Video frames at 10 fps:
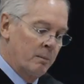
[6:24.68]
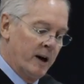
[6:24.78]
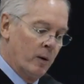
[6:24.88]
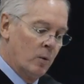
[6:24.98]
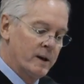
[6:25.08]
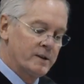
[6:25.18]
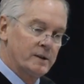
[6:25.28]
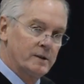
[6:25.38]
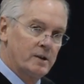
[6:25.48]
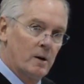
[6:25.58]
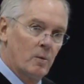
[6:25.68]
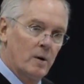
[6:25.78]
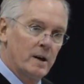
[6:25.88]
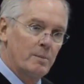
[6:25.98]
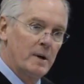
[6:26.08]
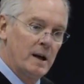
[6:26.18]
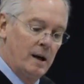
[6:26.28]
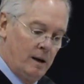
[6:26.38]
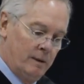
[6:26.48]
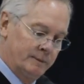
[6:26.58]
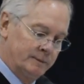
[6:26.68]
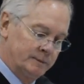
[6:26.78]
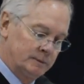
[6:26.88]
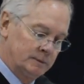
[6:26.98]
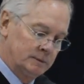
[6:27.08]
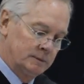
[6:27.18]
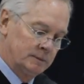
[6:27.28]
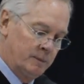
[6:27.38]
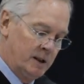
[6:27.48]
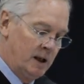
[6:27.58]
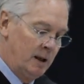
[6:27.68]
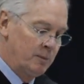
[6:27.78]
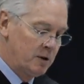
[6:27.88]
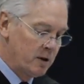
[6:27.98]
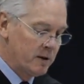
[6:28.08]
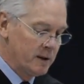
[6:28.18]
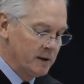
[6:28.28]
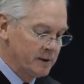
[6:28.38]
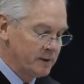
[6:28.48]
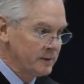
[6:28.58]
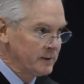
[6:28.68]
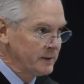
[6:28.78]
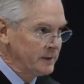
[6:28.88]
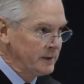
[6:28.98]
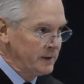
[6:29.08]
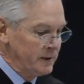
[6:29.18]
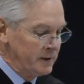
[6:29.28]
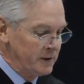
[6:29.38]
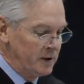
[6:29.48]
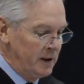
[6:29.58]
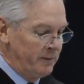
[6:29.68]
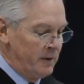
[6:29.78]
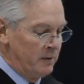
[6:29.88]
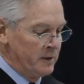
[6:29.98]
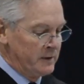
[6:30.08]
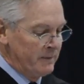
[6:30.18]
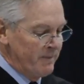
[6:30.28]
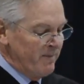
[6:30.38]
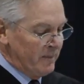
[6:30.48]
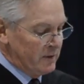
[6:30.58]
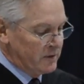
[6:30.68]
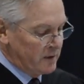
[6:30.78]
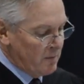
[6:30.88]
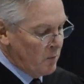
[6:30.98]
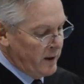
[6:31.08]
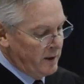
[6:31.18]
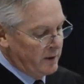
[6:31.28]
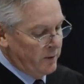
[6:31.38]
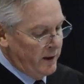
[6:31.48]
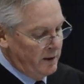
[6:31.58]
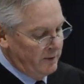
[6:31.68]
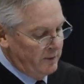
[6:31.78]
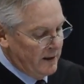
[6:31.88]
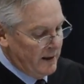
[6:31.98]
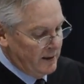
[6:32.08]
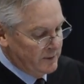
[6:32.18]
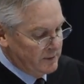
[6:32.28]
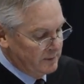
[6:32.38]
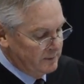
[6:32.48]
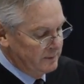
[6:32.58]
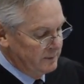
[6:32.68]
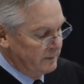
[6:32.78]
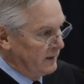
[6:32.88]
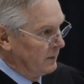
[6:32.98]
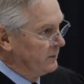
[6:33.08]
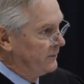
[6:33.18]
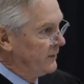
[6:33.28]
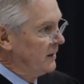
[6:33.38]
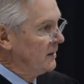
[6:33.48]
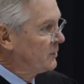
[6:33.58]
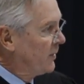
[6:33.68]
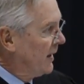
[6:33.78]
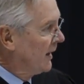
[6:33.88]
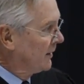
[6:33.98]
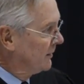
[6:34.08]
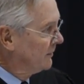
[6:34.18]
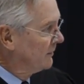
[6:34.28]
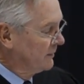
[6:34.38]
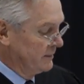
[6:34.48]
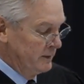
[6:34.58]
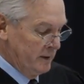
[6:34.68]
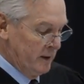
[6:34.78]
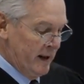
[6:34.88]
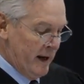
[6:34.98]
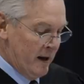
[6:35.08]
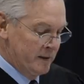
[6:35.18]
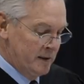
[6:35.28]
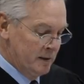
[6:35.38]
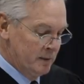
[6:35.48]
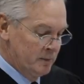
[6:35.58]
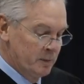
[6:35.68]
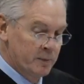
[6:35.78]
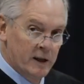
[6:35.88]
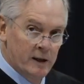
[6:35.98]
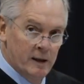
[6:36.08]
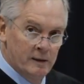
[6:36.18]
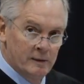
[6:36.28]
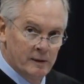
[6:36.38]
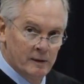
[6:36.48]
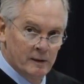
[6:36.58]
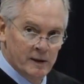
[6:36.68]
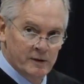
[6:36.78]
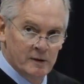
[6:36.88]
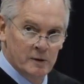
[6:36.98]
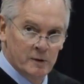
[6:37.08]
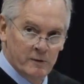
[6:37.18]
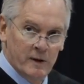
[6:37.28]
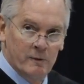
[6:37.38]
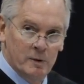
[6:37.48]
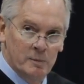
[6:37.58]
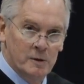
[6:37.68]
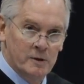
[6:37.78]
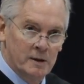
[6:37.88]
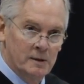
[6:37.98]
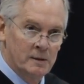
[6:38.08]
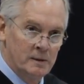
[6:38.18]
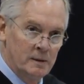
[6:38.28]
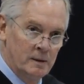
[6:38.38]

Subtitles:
But it wasn't until one man became curious to see if there was some way to create a device that would fit in his pocket and allow him to play and listen to his favorite music,